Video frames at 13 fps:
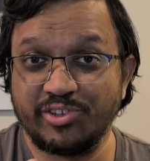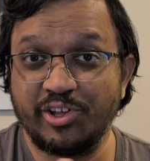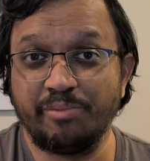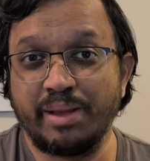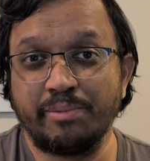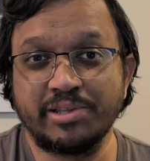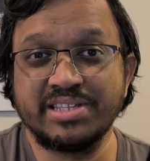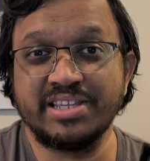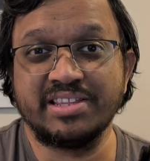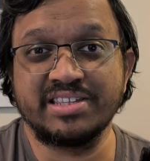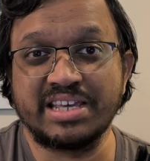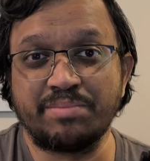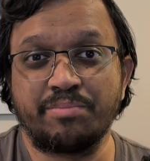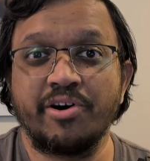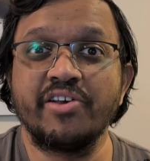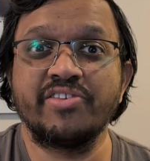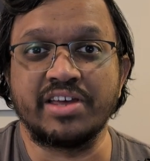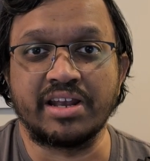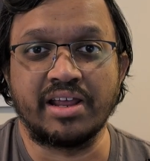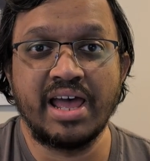so you'll be able to see this in
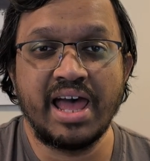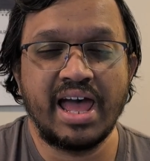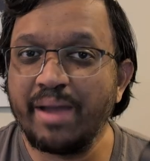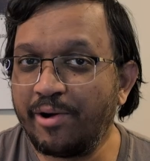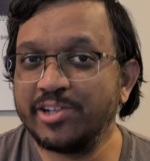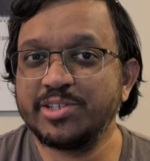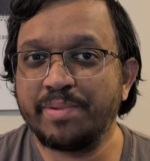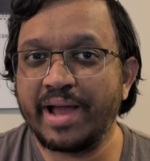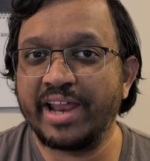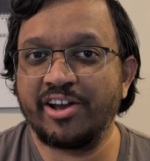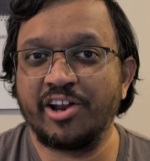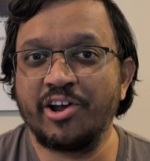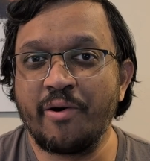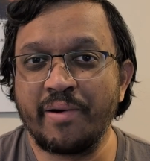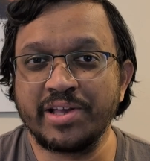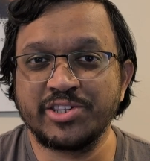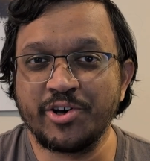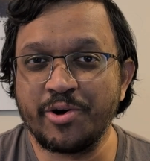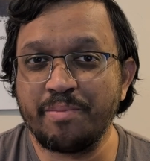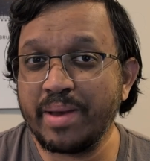person. I'm also planning on going,
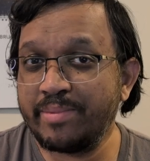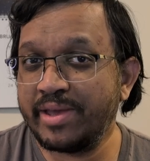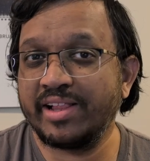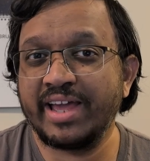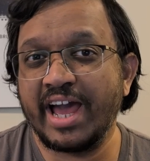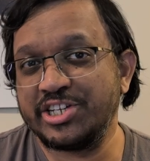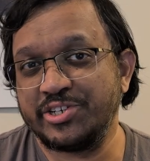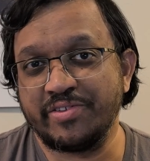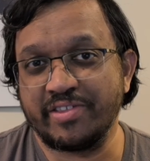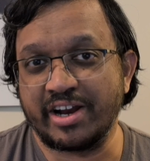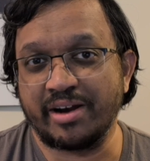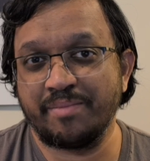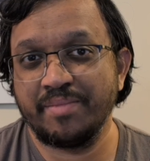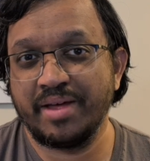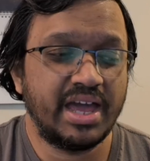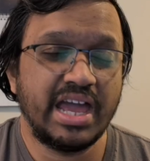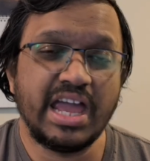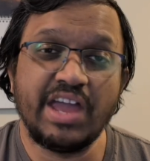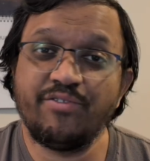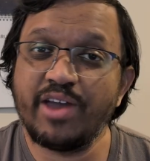so maybe I'll catch you there.
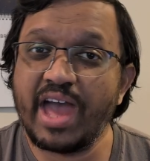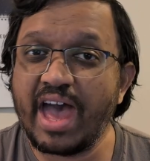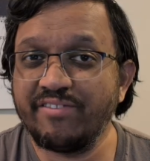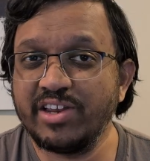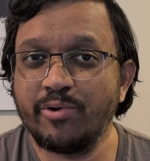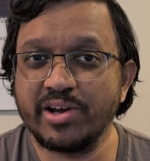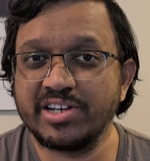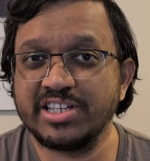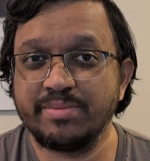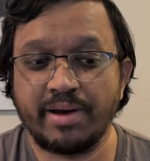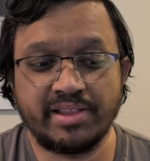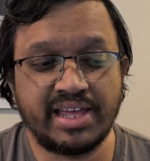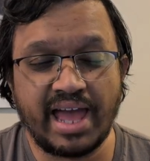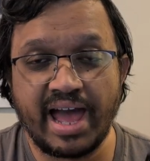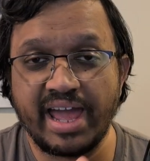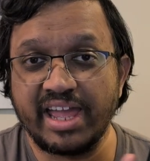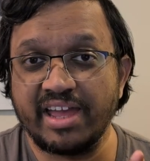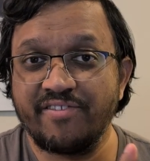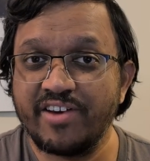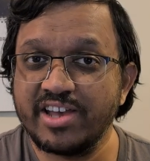If you have any questions about the
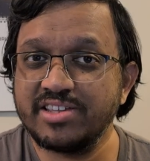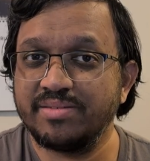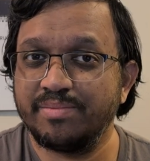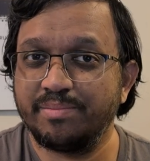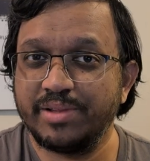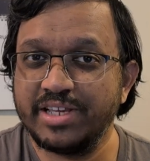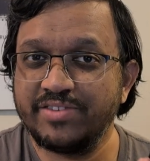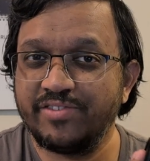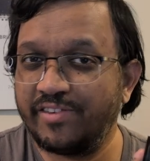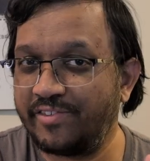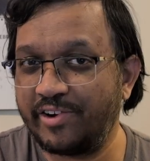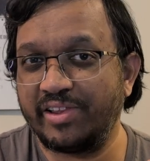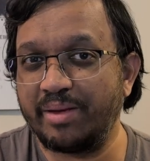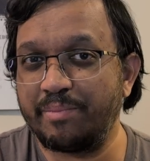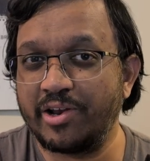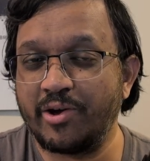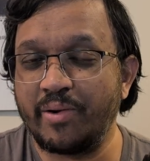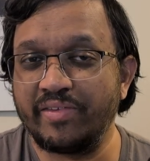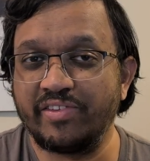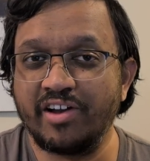IAFS, please feel free to let me
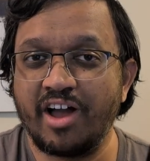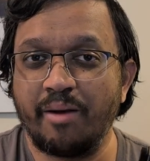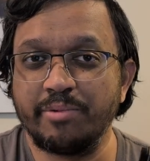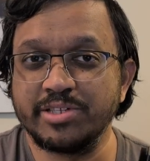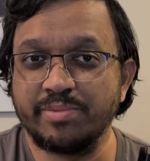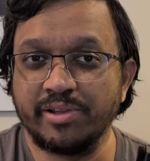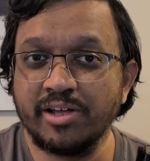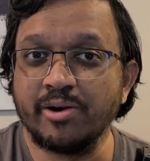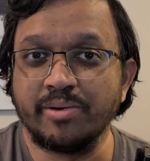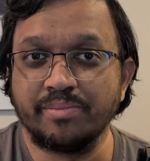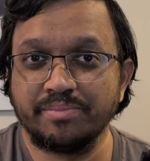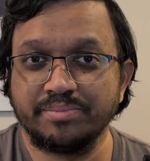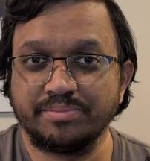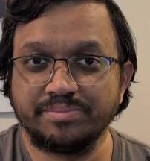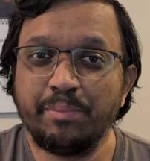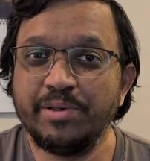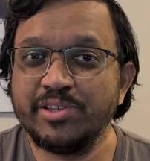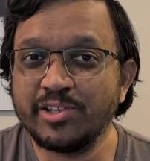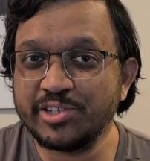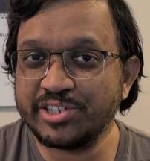know in the comments below.
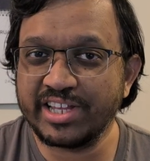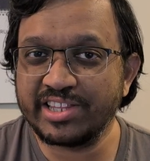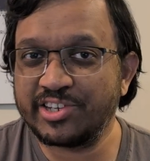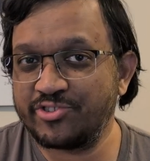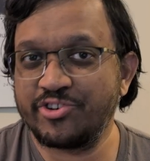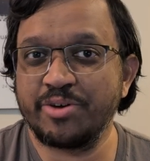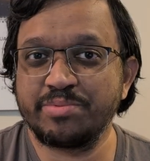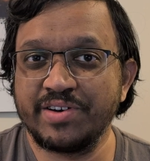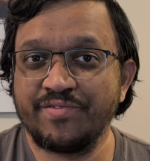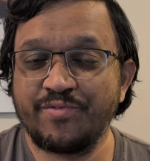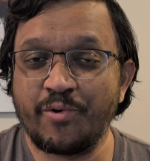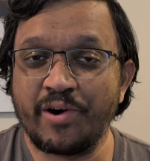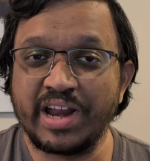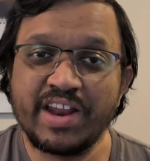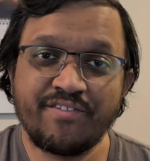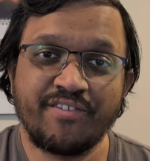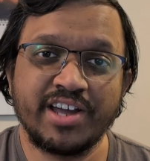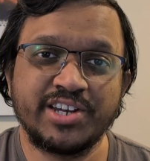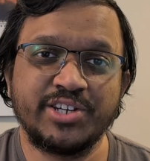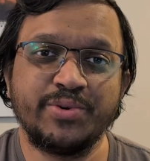Please also check the description for an
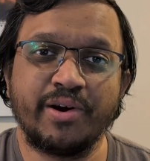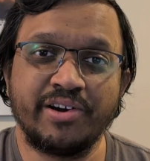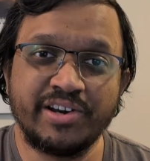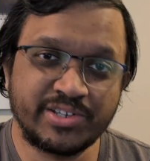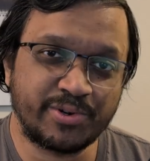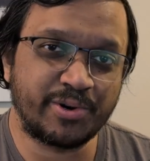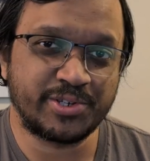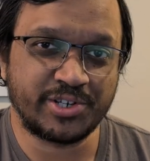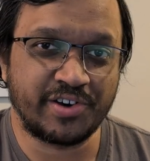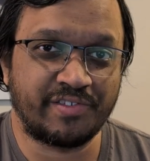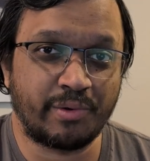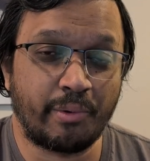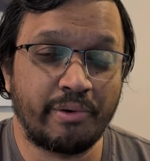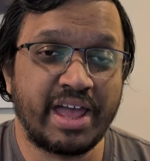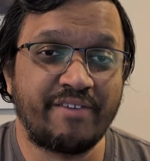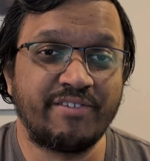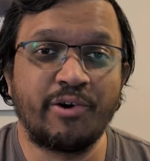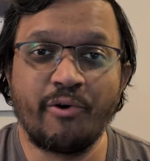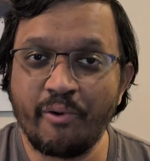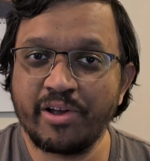invite to our Discord server where we
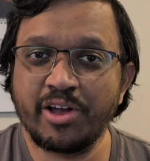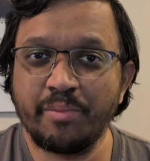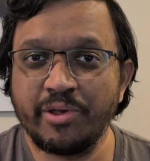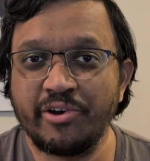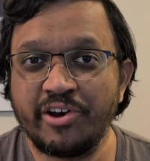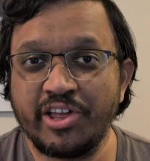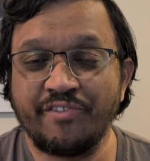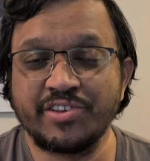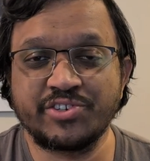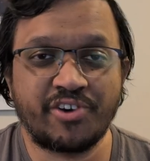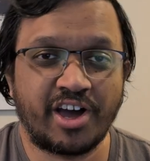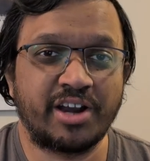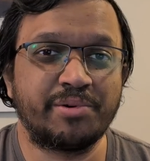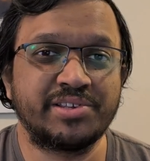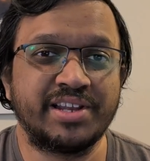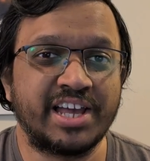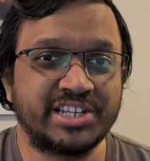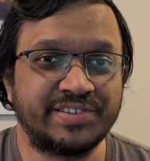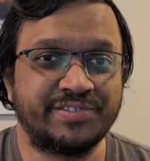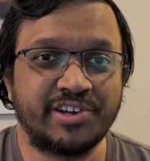have a growing community of astronomers
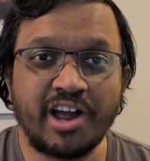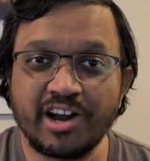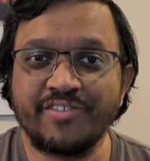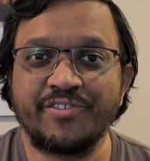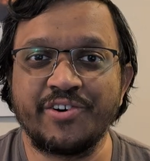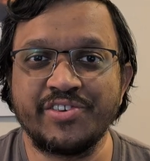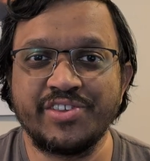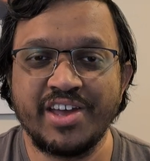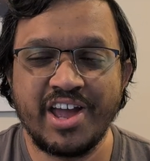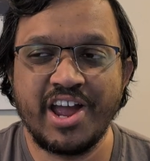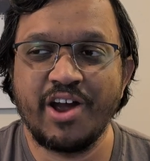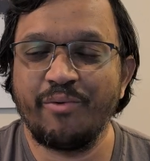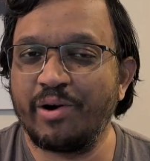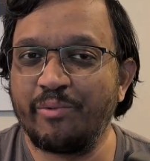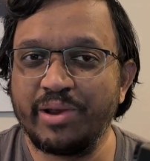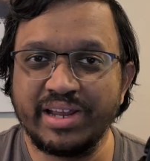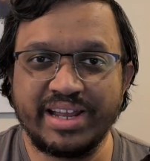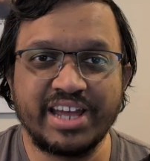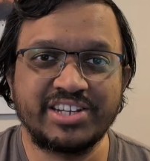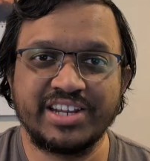and astrophotographers where
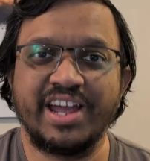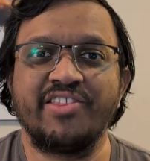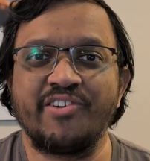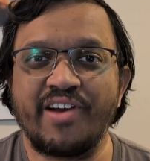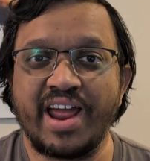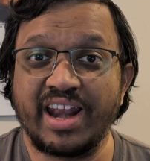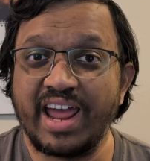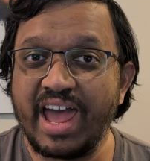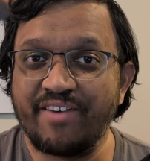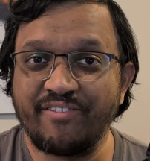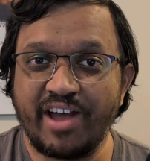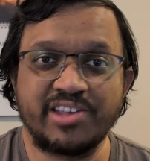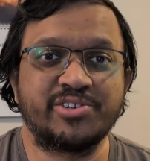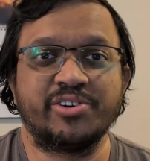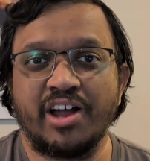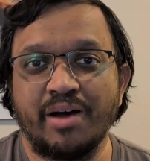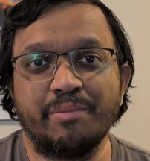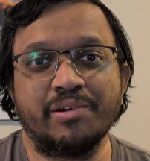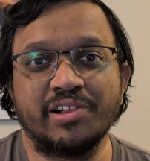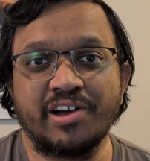we get together and have
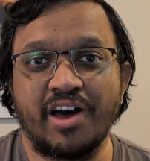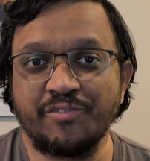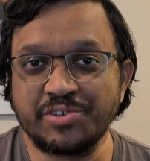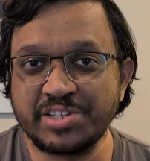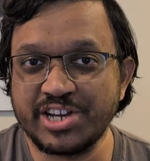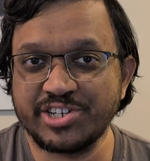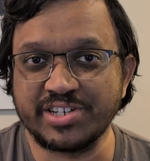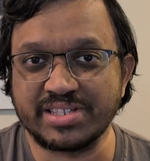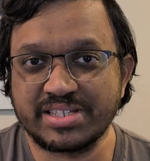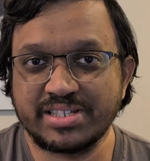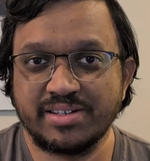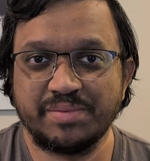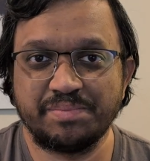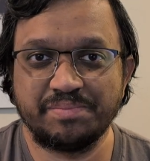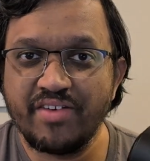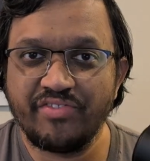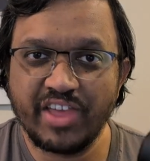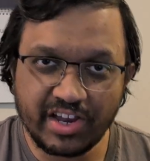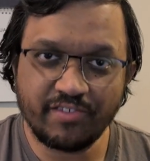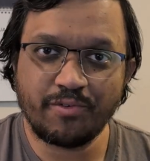astronomical conversations.
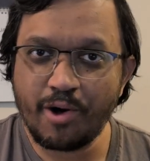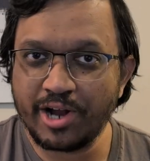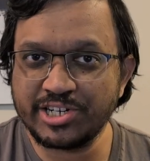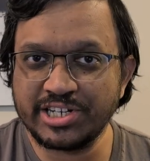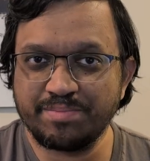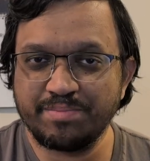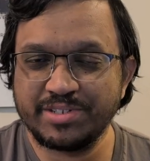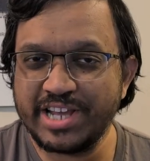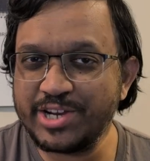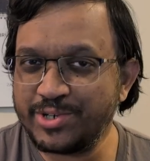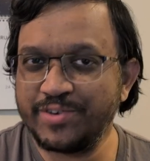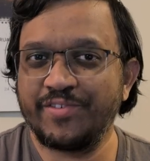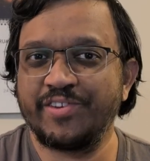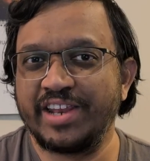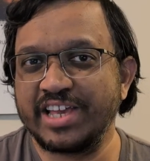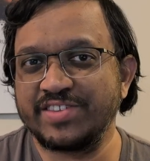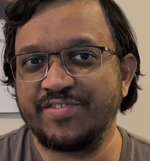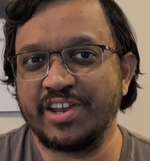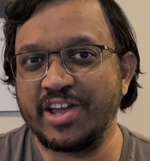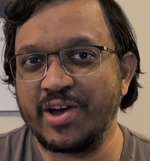Thank you for watching, stay tuned for the
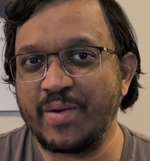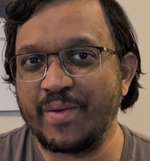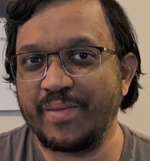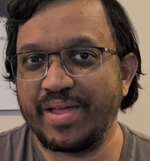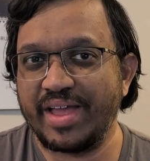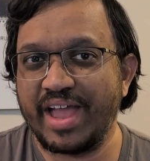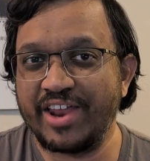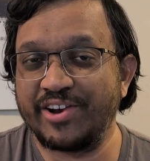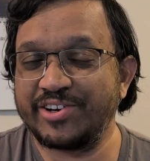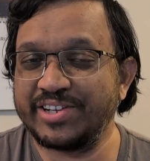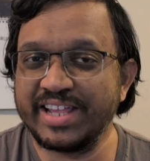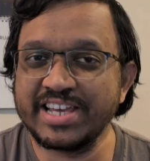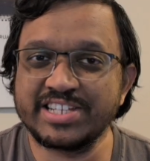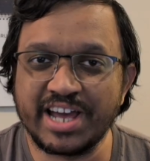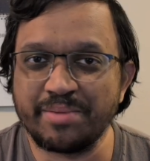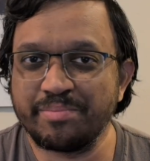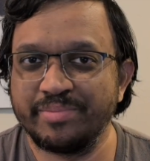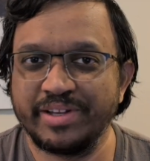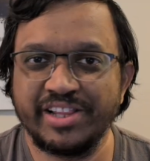next video, and until next time,